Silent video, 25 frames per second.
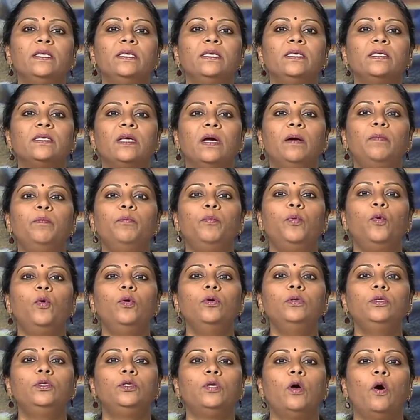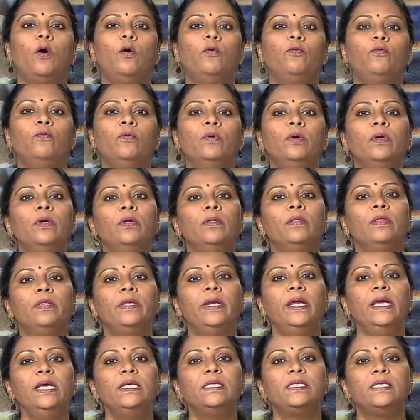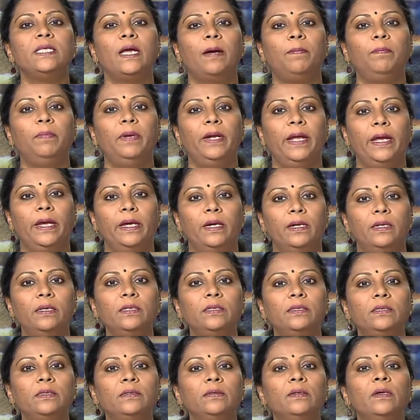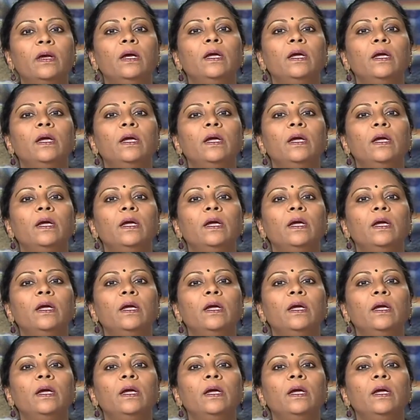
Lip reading: this is composed of three sublayers.